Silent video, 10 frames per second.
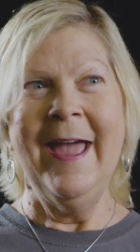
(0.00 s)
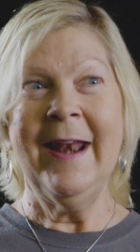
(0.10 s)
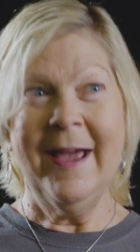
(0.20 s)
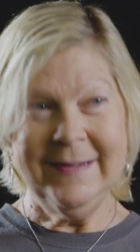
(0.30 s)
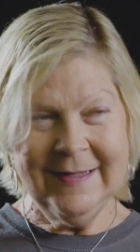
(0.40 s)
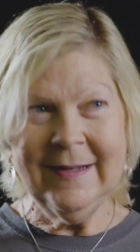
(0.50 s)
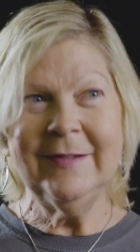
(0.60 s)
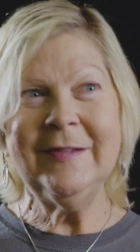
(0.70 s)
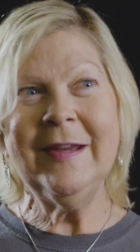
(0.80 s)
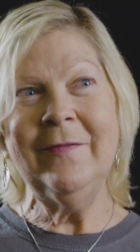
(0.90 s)
And I did
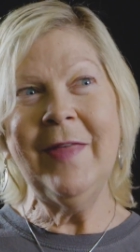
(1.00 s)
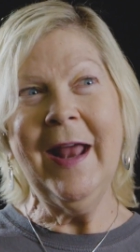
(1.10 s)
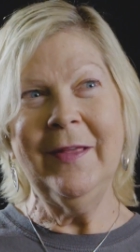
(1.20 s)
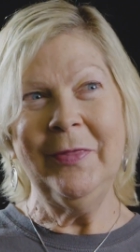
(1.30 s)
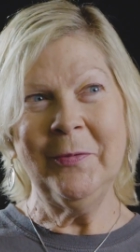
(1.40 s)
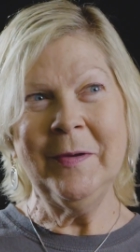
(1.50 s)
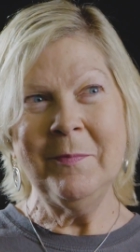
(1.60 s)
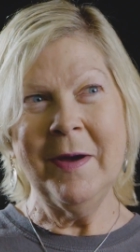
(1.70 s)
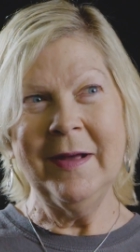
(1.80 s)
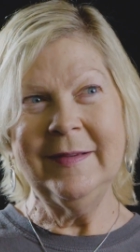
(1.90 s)
achieve that in 3
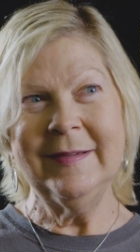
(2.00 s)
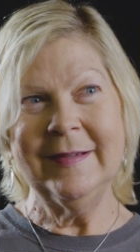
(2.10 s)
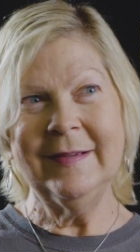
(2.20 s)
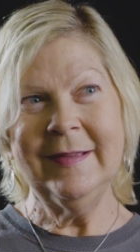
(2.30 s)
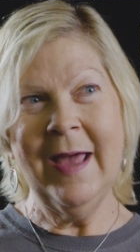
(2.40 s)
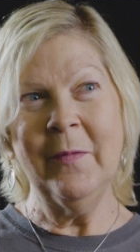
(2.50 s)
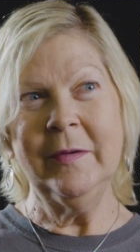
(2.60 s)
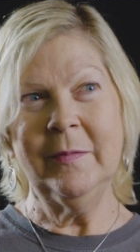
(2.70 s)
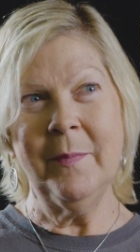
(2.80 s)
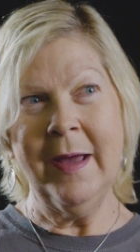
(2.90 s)
months. That
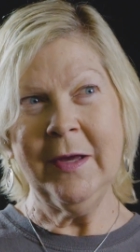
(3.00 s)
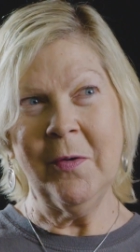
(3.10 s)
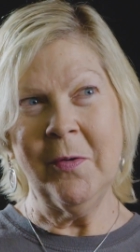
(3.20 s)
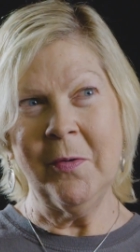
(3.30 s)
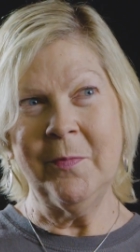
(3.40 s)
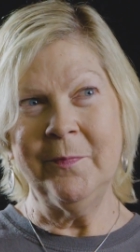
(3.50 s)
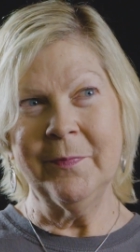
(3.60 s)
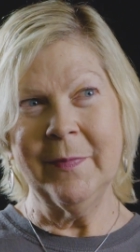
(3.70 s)
was my goal.